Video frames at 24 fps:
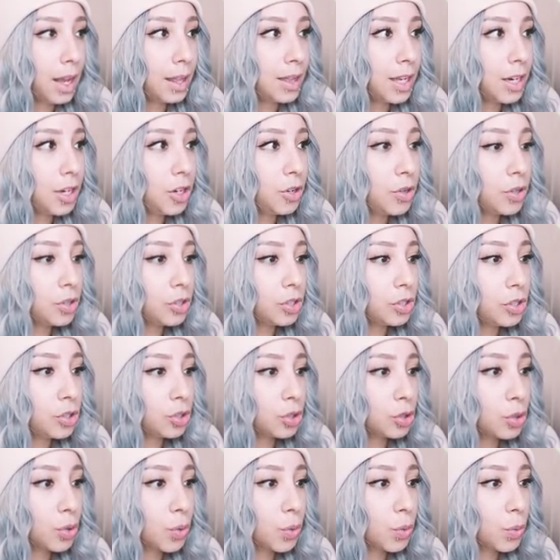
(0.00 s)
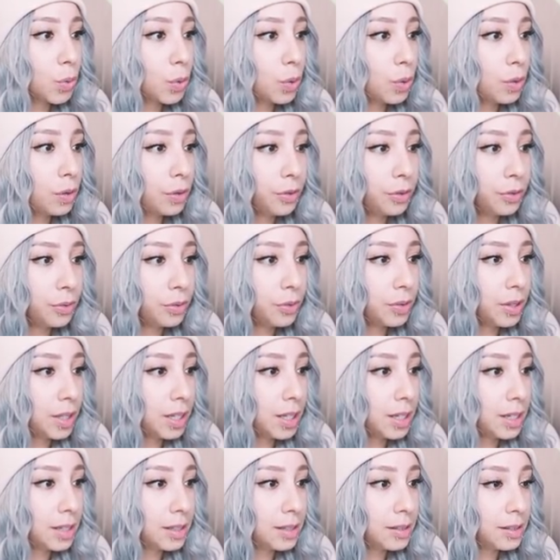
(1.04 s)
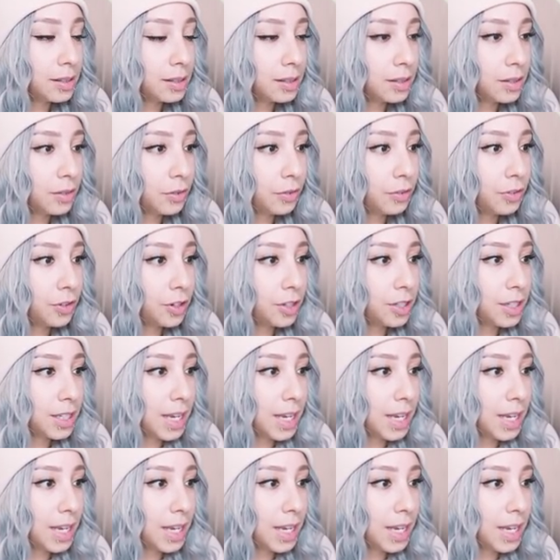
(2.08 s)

and then you can just scroll through this for